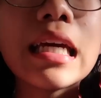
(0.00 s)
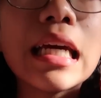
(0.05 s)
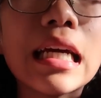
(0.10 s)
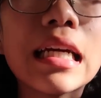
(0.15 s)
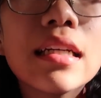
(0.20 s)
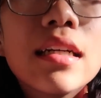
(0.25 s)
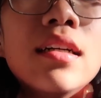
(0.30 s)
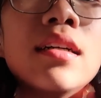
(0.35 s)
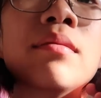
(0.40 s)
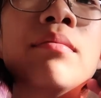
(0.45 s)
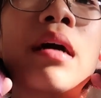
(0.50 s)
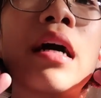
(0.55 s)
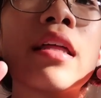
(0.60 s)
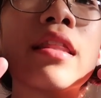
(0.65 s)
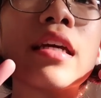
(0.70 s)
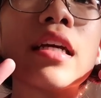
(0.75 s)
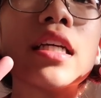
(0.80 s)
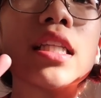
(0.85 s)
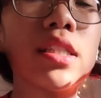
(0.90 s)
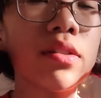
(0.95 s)
Okay, um I
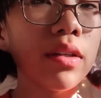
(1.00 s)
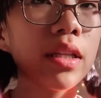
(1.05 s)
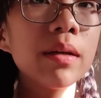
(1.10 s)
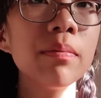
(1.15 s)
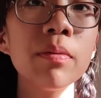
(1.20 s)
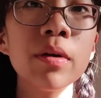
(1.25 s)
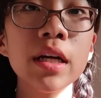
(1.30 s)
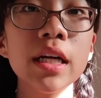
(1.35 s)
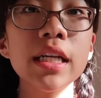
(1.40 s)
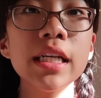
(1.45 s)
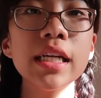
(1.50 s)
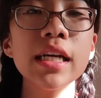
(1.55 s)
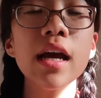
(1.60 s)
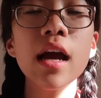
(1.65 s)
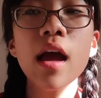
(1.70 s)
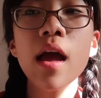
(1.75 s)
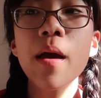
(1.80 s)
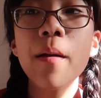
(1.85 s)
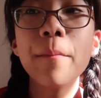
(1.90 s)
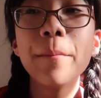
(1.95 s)
think it's really pretty,
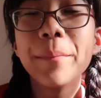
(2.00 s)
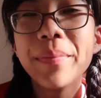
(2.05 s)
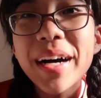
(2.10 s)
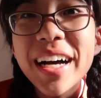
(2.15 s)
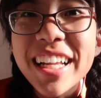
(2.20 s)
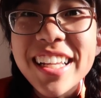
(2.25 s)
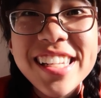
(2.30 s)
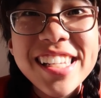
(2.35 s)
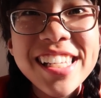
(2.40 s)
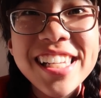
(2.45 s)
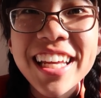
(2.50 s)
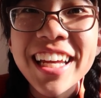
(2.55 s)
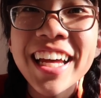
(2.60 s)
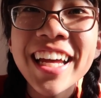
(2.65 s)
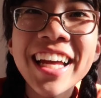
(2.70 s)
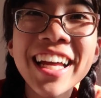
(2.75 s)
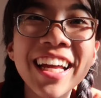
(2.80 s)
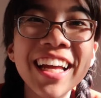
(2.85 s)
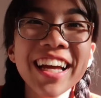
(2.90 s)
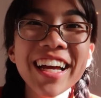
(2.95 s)
but
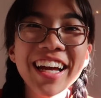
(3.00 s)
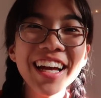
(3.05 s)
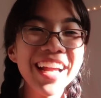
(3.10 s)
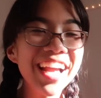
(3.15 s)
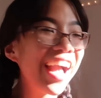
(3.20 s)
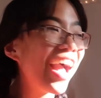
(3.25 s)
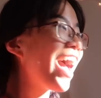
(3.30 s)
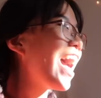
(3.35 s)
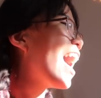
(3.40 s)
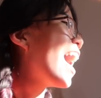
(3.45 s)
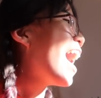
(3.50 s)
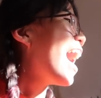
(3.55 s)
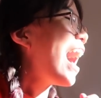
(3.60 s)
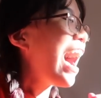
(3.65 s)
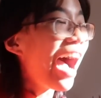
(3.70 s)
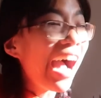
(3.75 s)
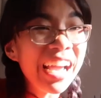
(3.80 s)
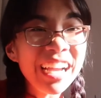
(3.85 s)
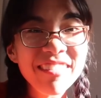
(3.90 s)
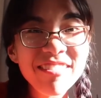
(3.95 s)

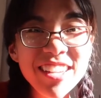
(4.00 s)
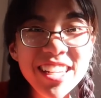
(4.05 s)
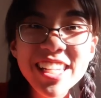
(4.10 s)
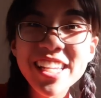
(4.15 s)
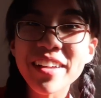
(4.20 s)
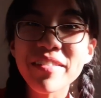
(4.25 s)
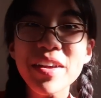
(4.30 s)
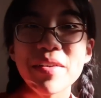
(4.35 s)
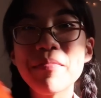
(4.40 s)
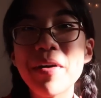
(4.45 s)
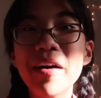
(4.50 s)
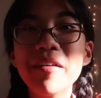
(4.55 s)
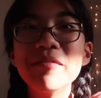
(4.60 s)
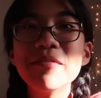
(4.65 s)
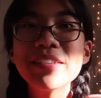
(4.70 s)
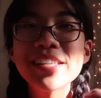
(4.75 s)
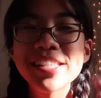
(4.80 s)
I have to tell my mom.